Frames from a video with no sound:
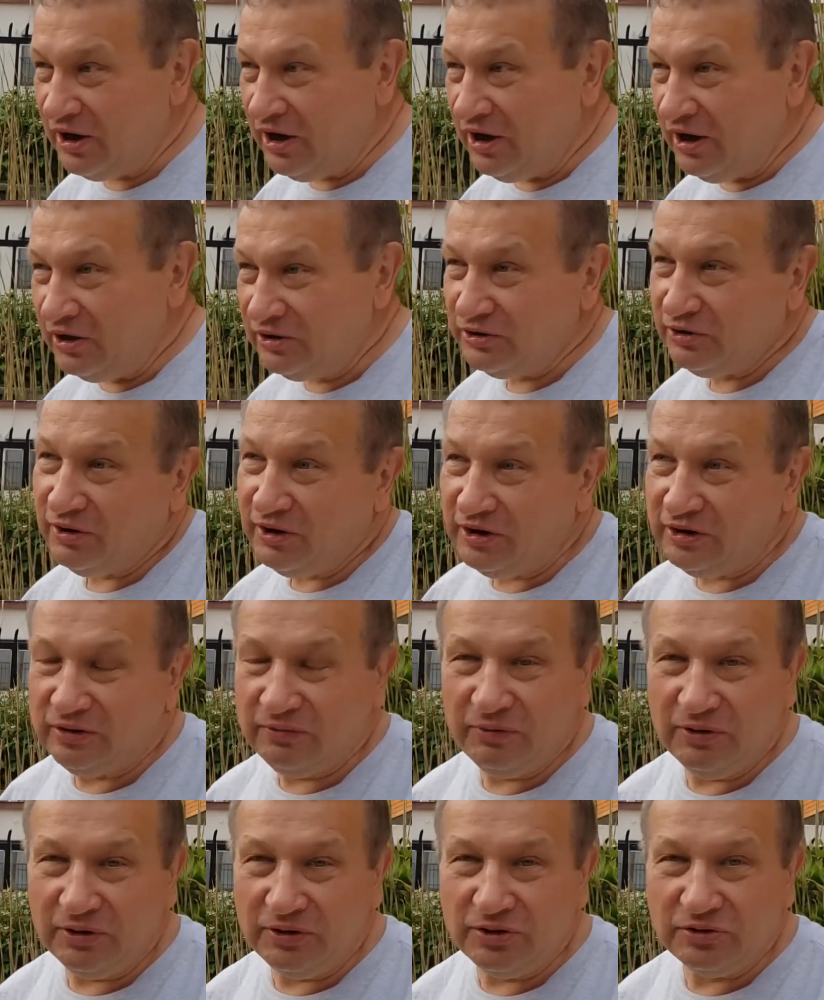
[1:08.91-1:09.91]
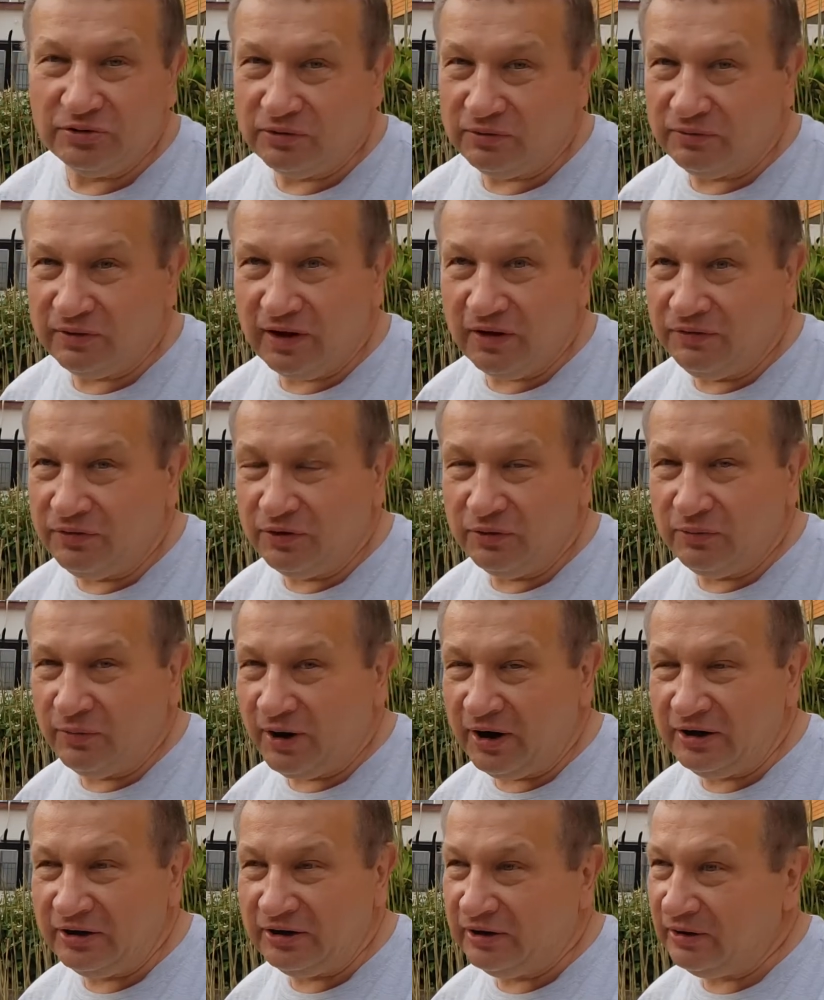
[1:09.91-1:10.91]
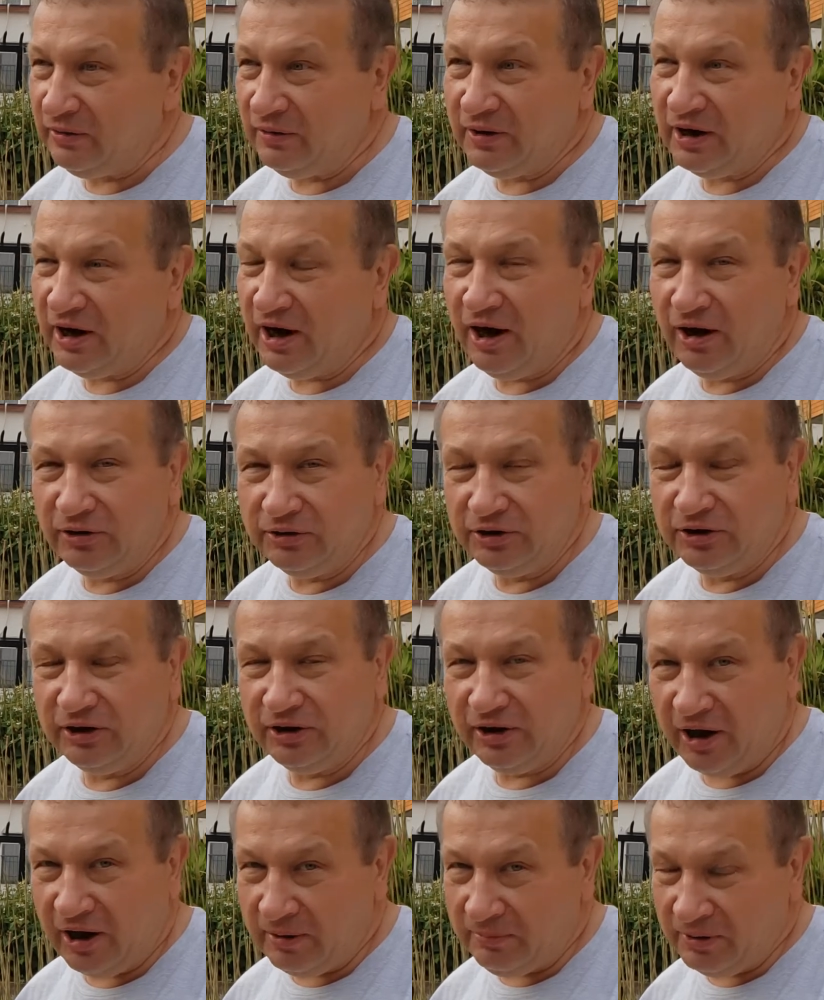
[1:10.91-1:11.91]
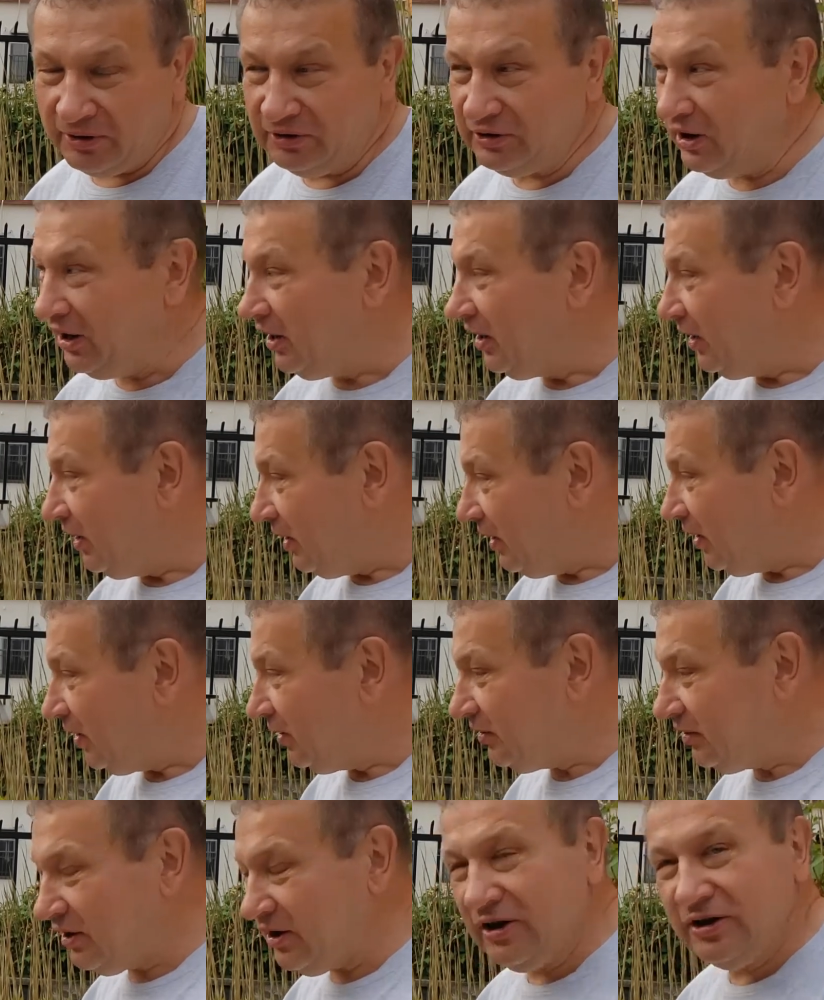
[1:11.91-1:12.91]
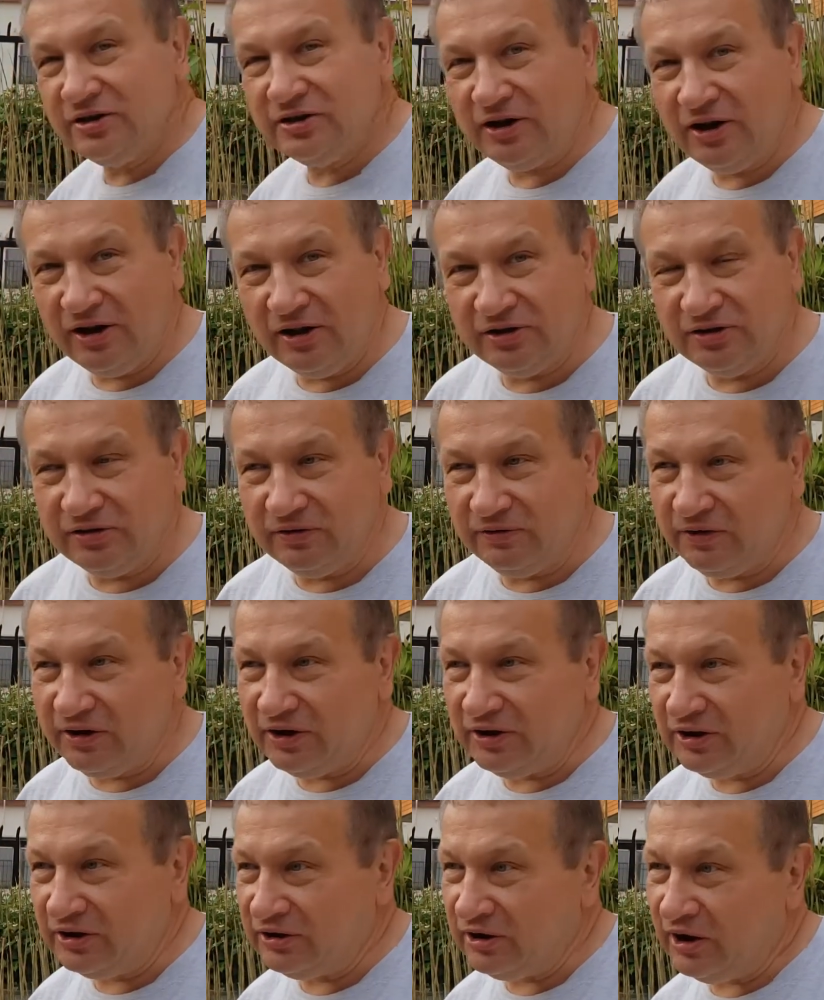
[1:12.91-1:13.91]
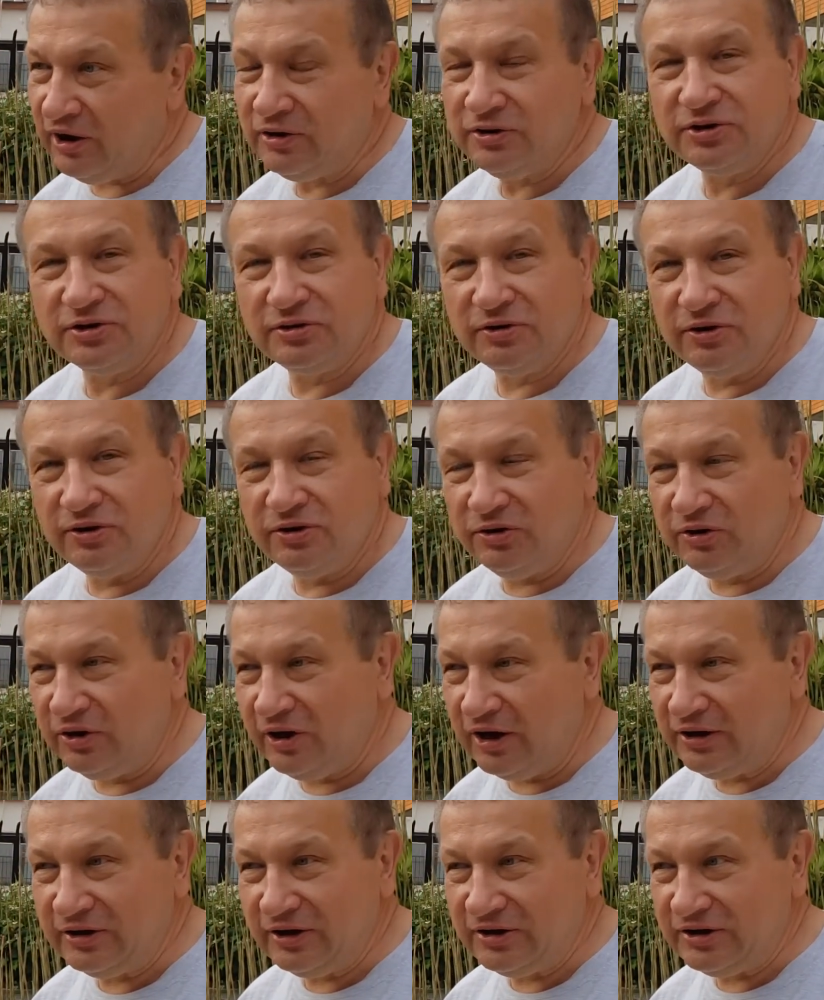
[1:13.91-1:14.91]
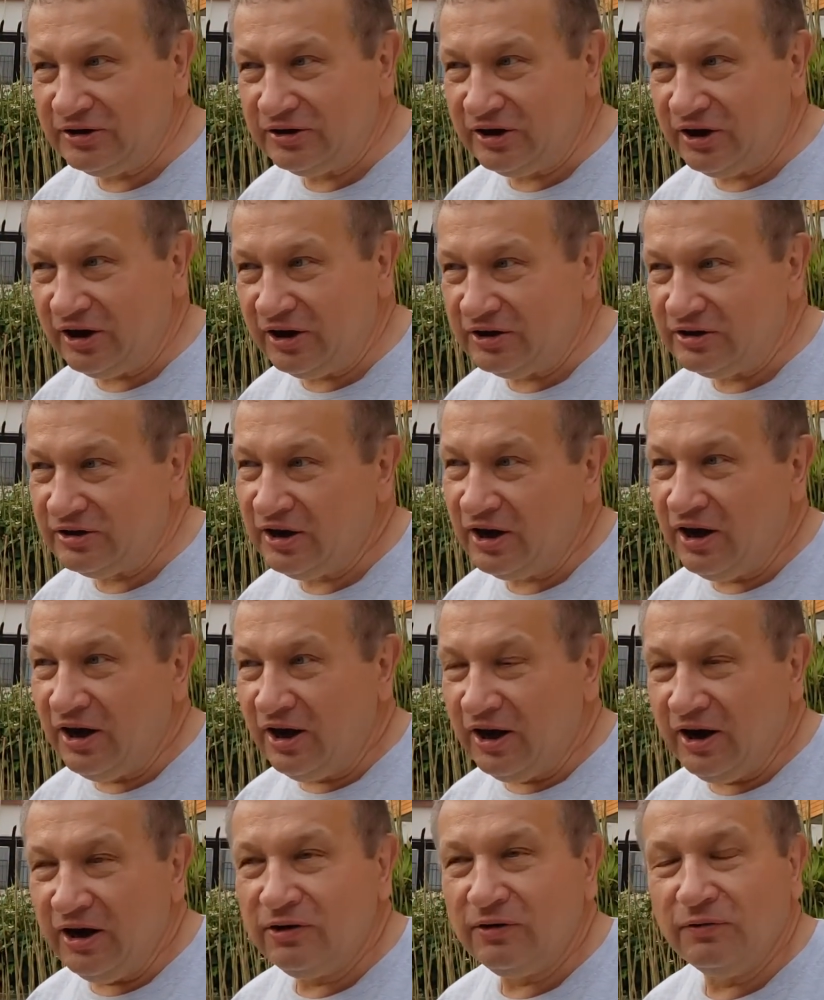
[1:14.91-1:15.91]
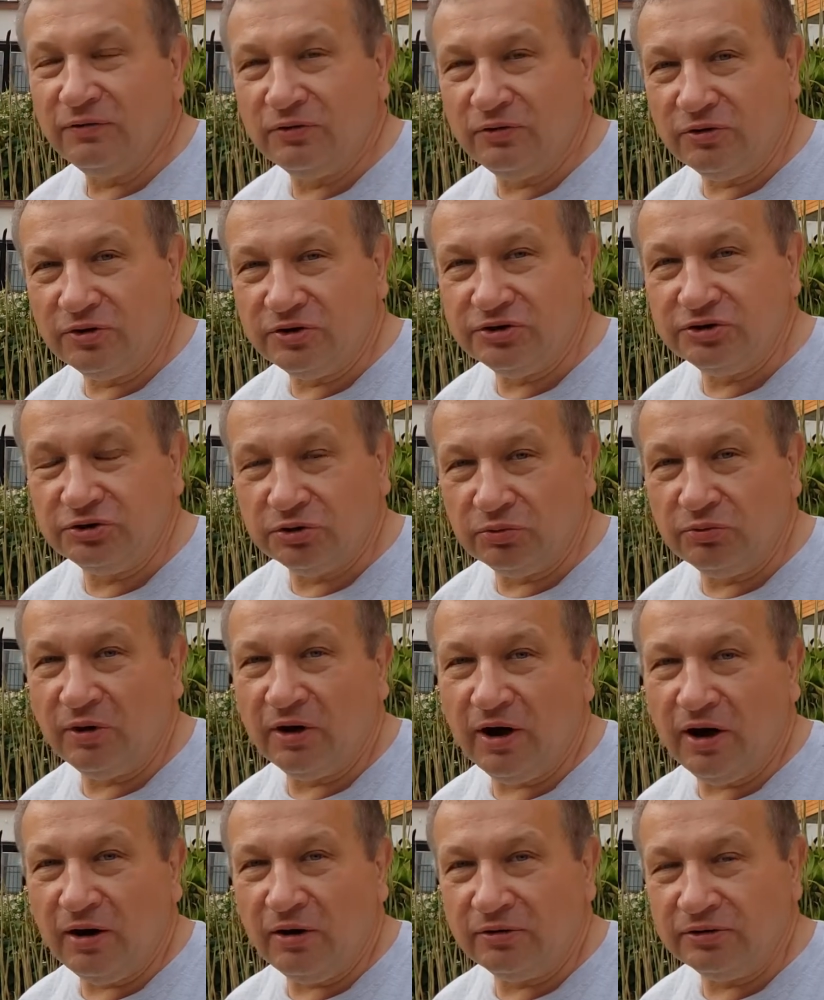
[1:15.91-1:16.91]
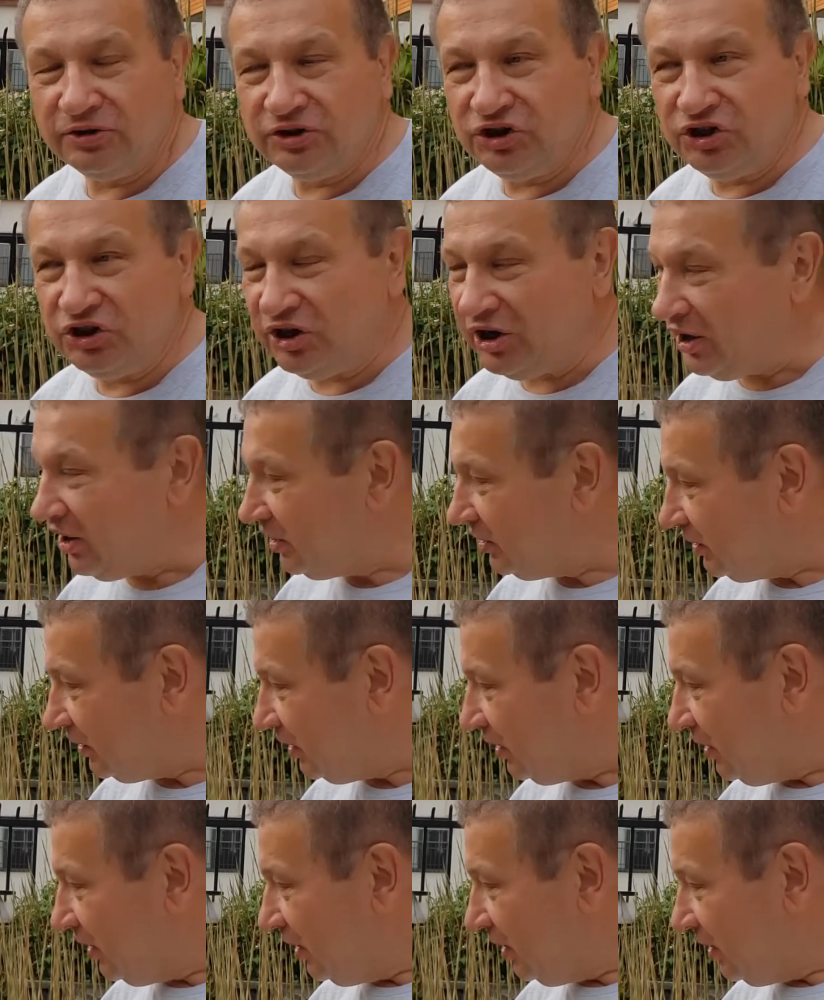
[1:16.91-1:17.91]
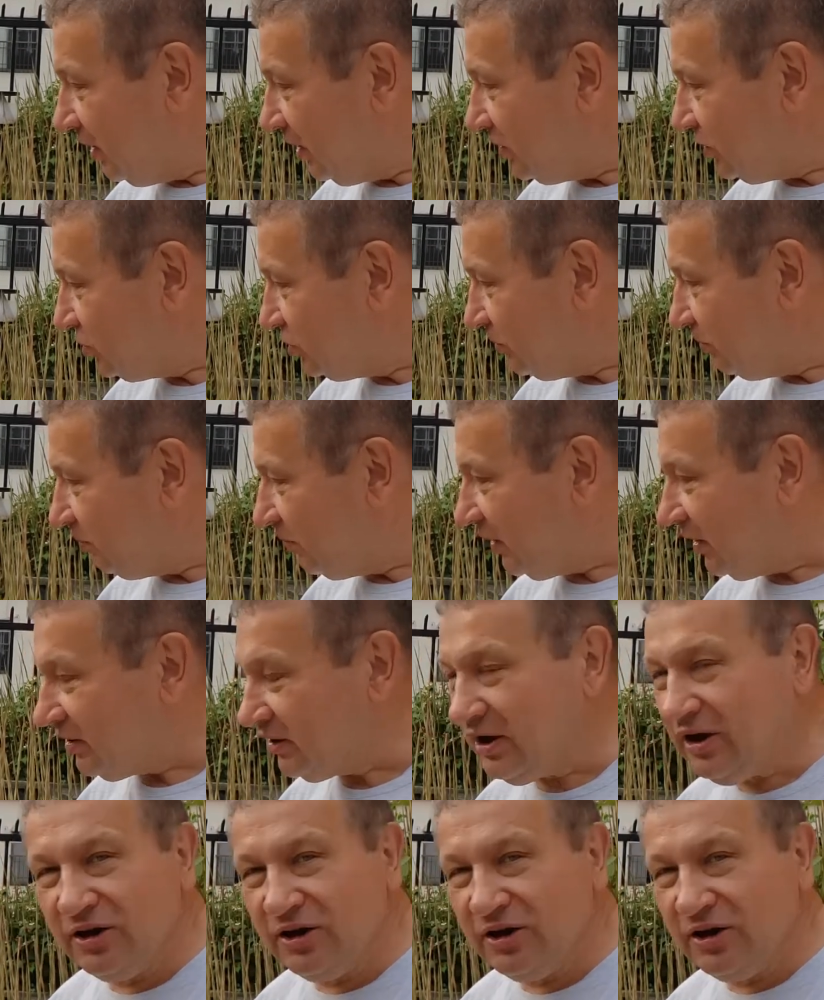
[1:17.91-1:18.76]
so it will survive quite a cold climate and is cultivated also in United States and of course throughout China and Japan.